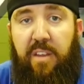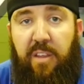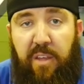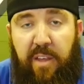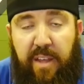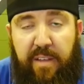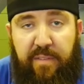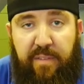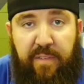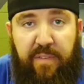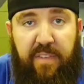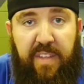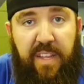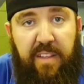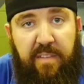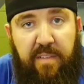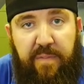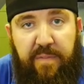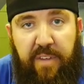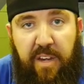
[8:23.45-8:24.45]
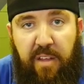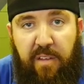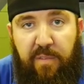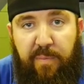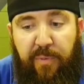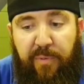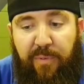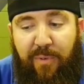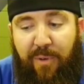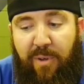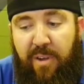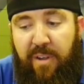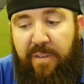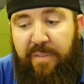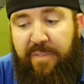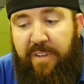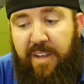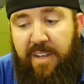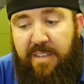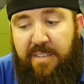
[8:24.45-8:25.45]
And you guys have seen some videos before
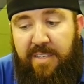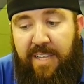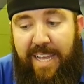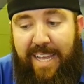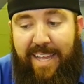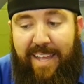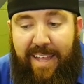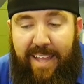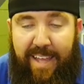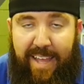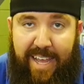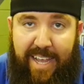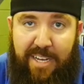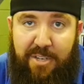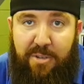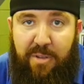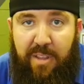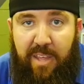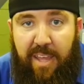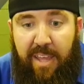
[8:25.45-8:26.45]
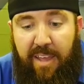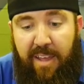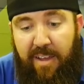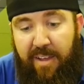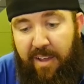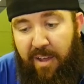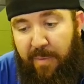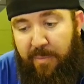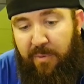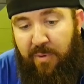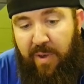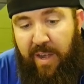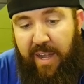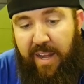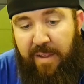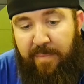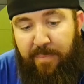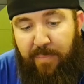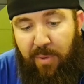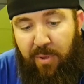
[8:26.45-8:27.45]
of us actually
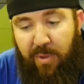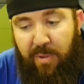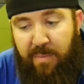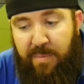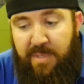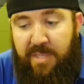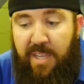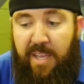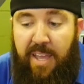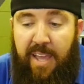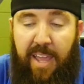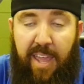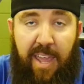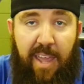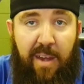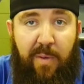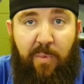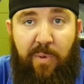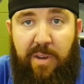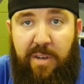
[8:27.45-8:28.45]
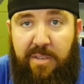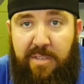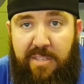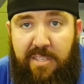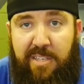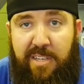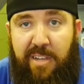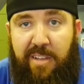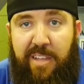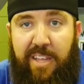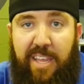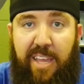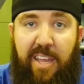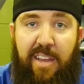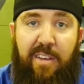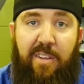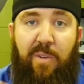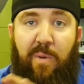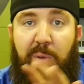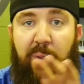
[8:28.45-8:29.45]
upgrading bulbs, and we are still
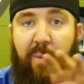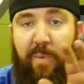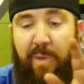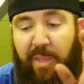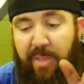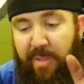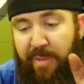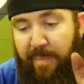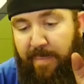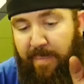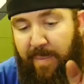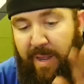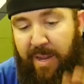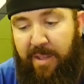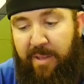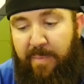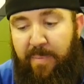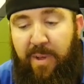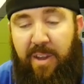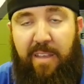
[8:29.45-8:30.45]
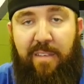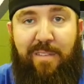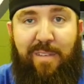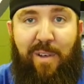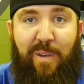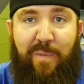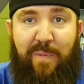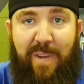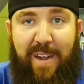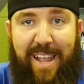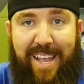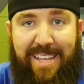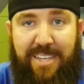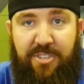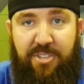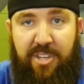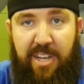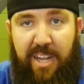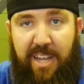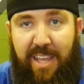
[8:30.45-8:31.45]
again going with my good buddies over
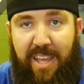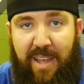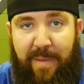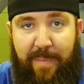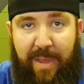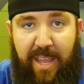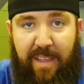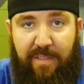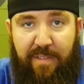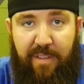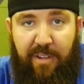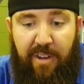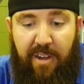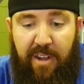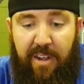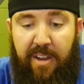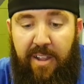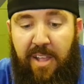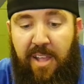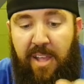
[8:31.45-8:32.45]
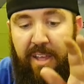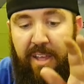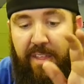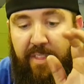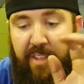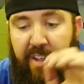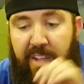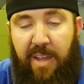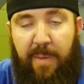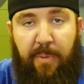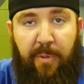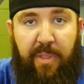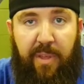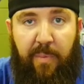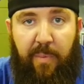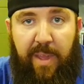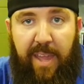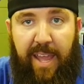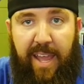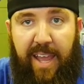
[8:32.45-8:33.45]
at JDMastar. The couple
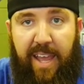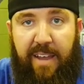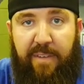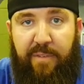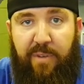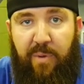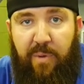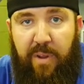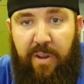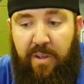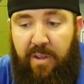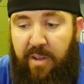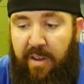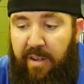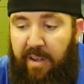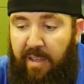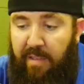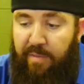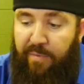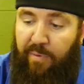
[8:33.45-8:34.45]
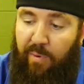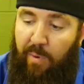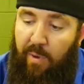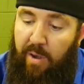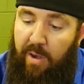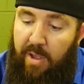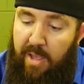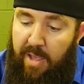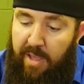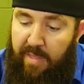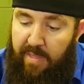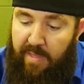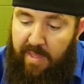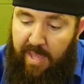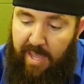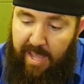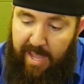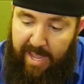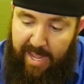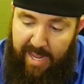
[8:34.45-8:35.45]
that we have going on is for
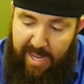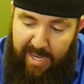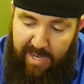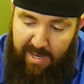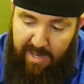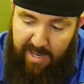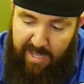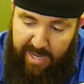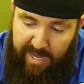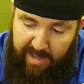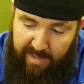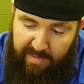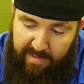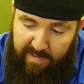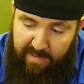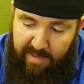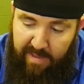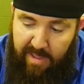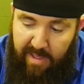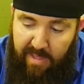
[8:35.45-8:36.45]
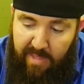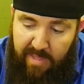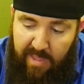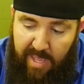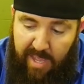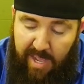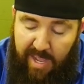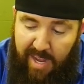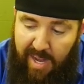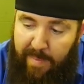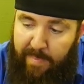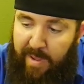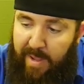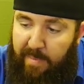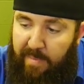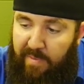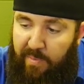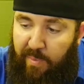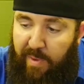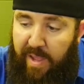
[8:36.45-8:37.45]
the headlights, the high
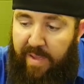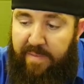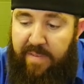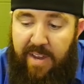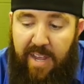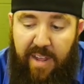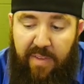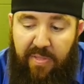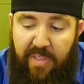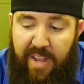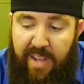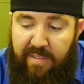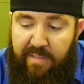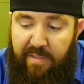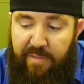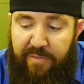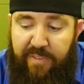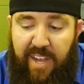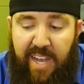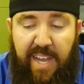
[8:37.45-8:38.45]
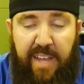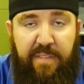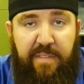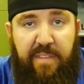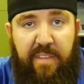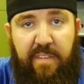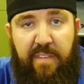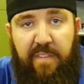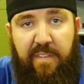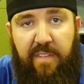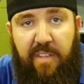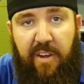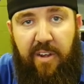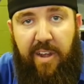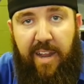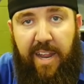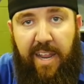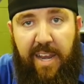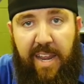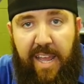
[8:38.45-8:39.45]
beams, we have 9005s. This is
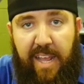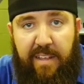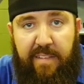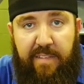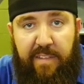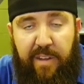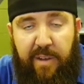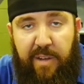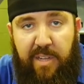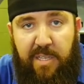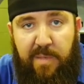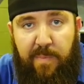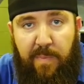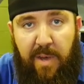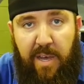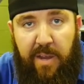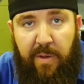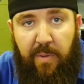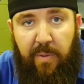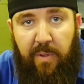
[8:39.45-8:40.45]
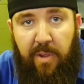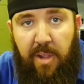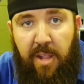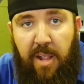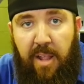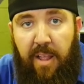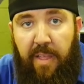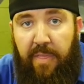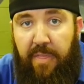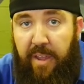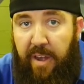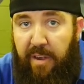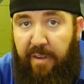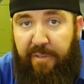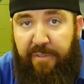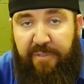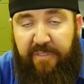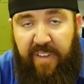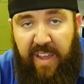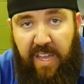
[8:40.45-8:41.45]
their NX series model. They're
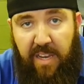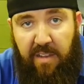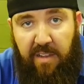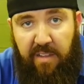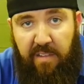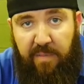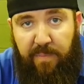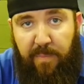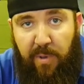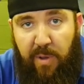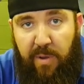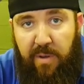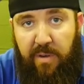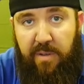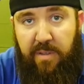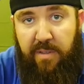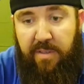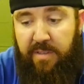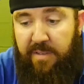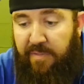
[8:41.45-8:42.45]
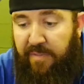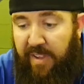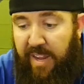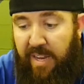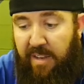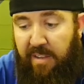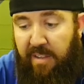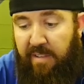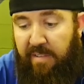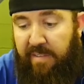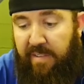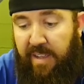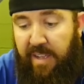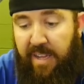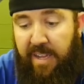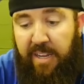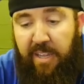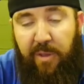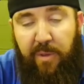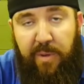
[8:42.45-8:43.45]
a fanless motor. Fanless
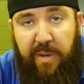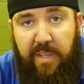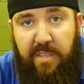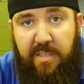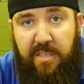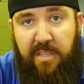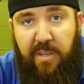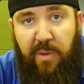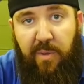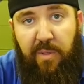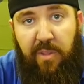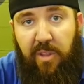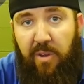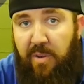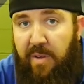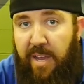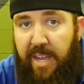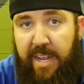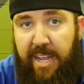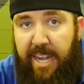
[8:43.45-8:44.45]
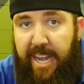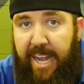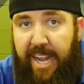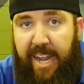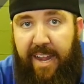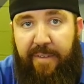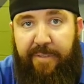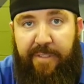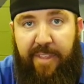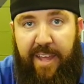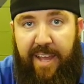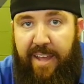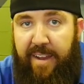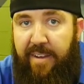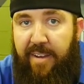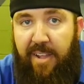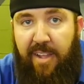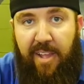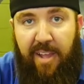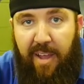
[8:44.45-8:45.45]
units, so you're not going to have
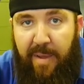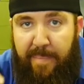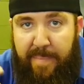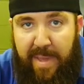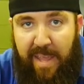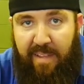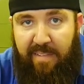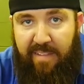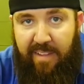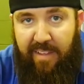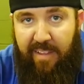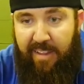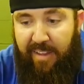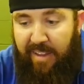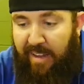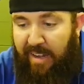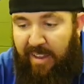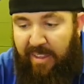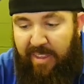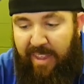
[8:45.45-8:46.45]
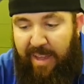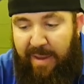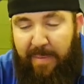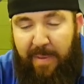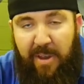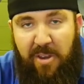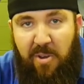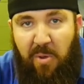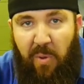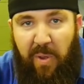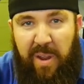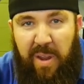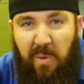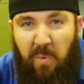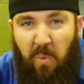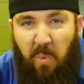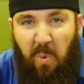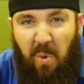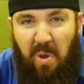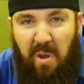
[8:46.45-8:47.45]
that amazing, you know, that
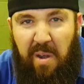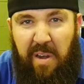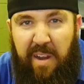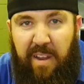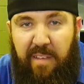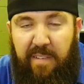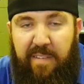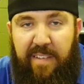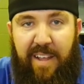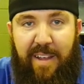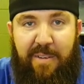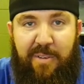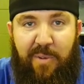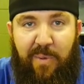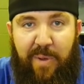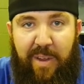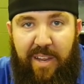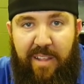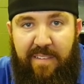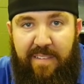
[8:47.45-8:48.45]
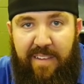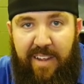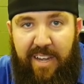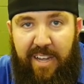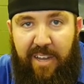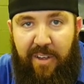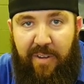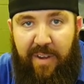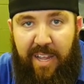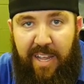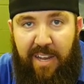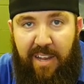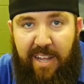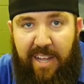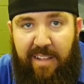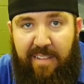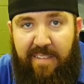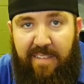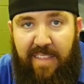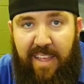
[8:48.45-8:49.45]
annoying whirring sound going inside of your
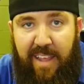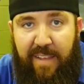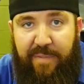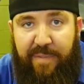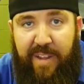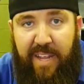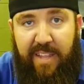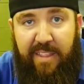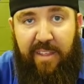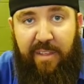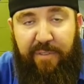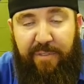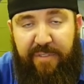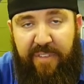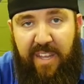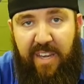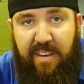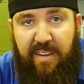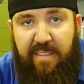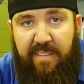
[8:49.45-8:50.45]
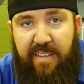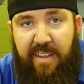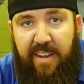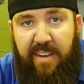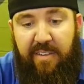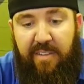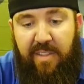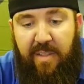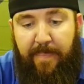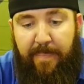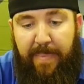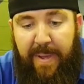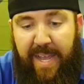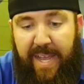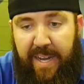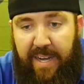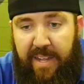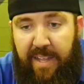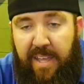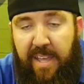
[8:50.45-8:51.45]
headlights. They've got the fin design on the
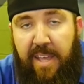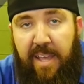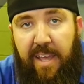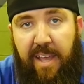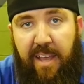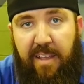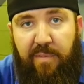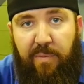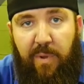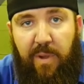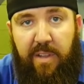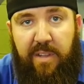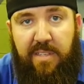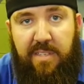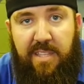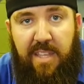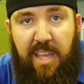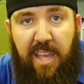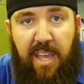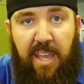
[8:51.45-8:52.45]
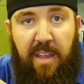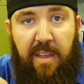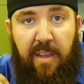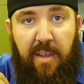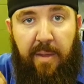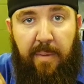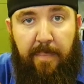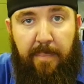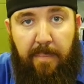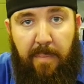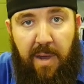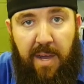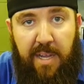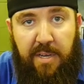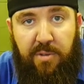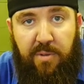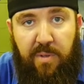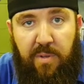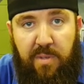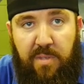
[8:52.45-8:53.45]
back, as well as the
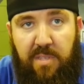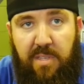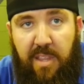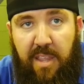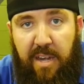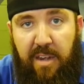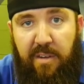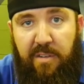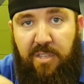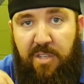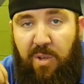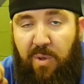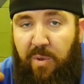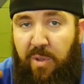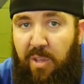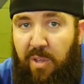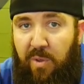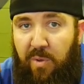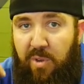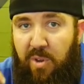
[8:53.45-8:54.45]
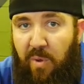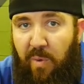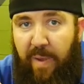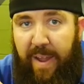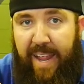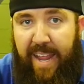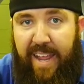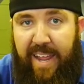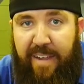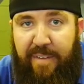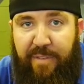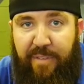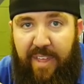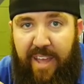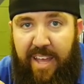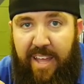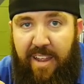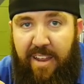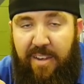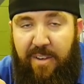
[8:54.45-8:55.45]
modules there, so you don't have
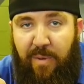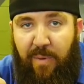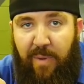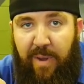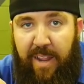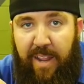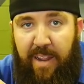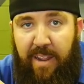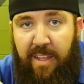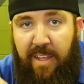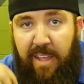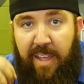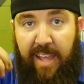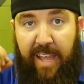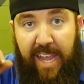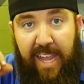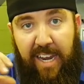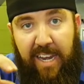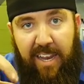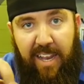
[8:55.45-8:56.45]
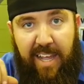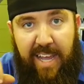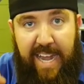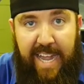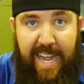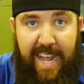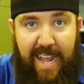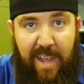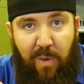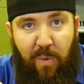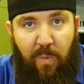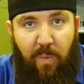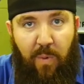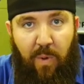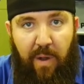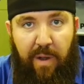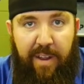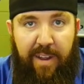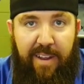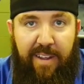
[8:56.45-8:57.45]
that annoying headlight out
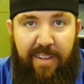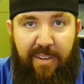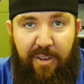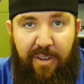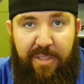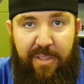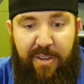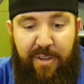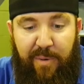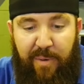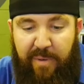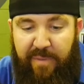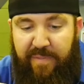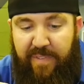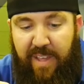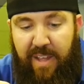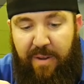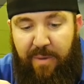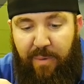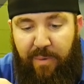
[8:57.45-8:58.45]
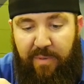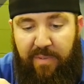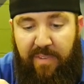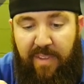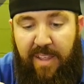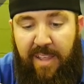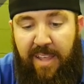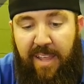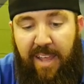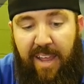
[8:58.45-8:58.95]
warning on the newer vehicles.